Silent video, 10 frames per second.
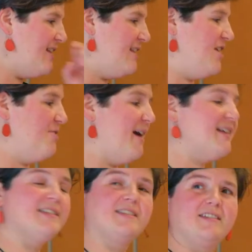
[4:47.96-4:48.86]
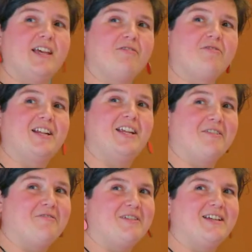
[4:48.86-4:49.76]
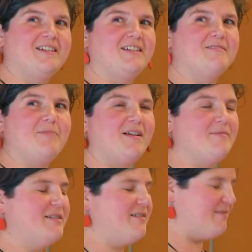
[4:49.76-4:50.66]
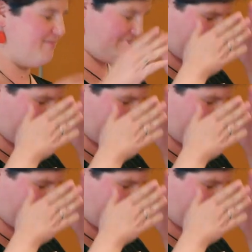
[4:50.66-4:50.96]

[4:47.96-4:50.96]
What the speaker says: in the US, they've already agreed in Parliament